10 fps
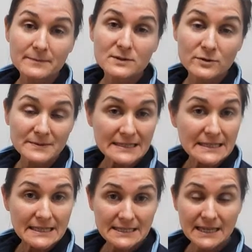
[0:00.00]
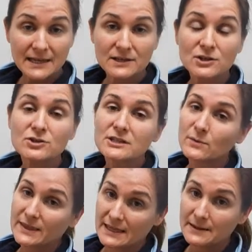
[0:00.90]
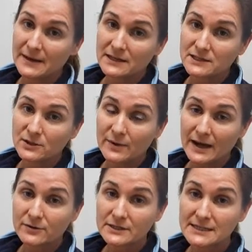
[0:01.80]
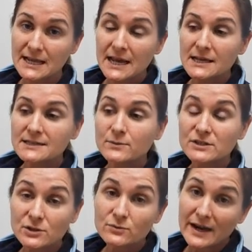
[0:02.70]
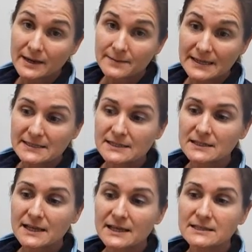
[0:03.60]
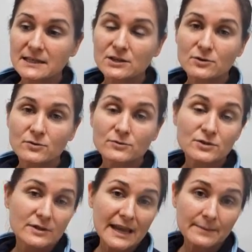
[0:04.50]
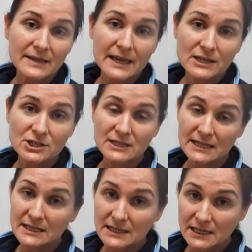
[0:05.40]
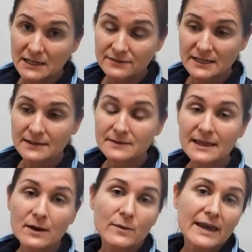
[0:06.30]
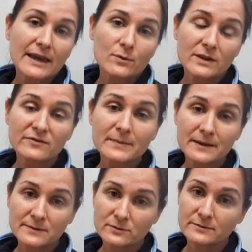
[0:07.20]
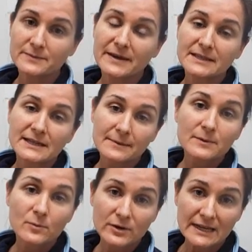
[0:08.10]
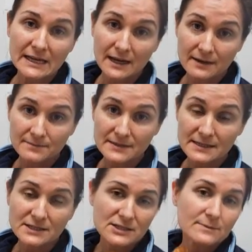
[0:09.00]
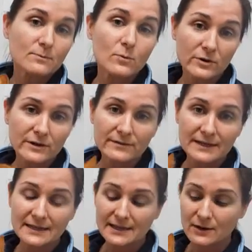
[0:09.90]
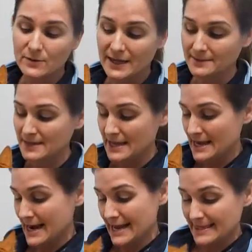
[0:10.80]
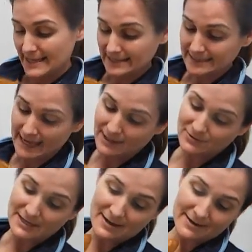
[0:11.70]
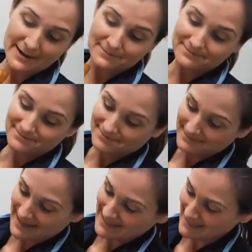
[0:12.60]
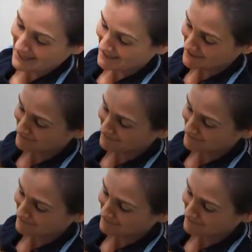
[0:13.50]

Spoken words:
absorbed into the skin, usually within about 2 hours. So we do recommend that you do the application in the evening. That way it will have been absorbed by the time the morning comes. It's just more convenient that way. And then it's cuddle time. That's it.